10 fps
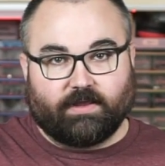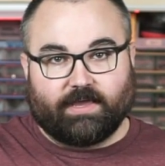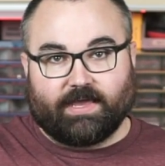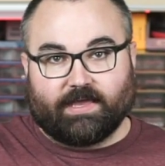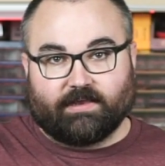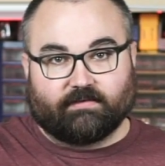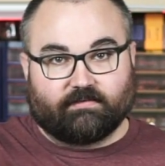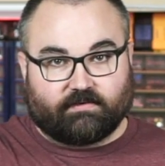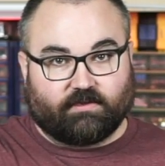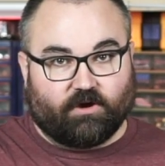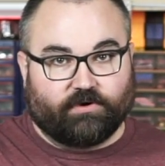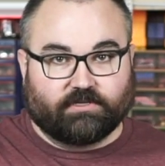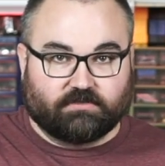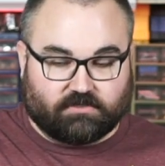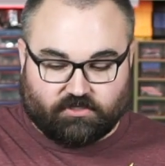and going
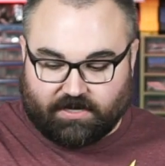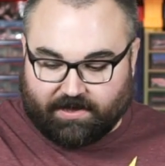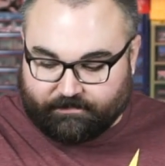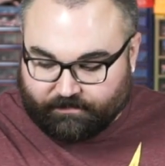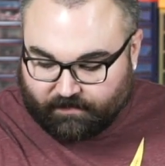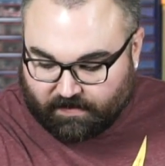to the job.